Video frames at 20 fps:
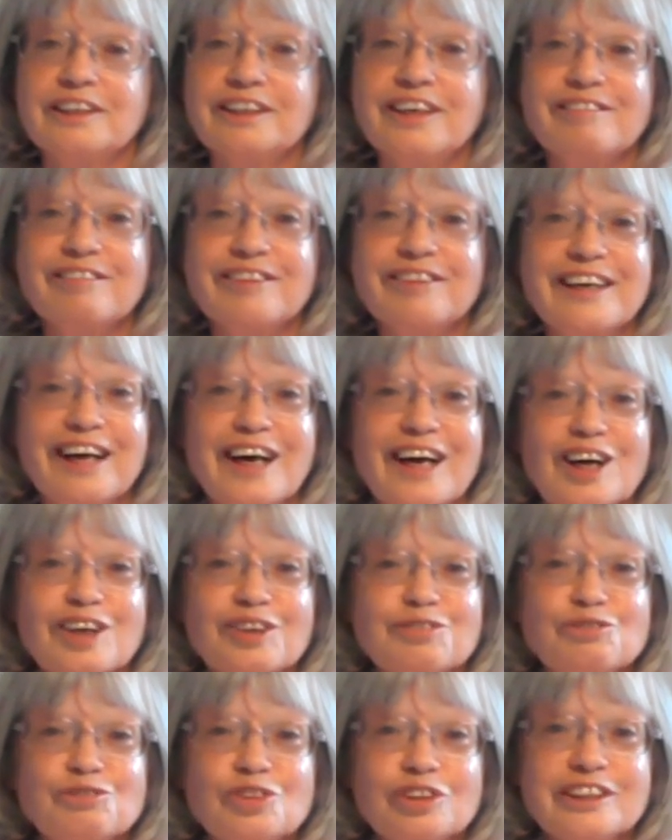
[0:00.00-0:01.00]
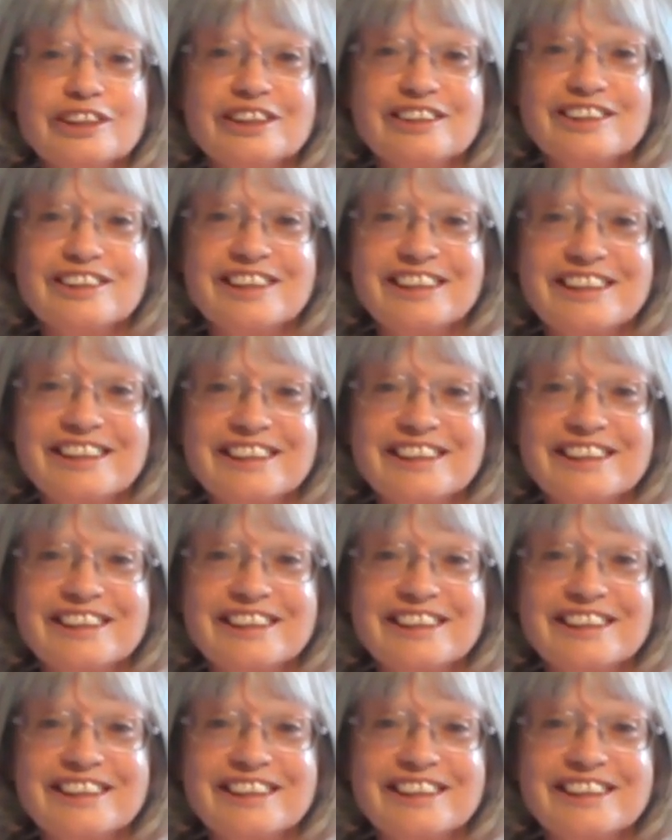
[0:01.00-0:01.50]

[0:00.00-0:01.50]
Nothing unreal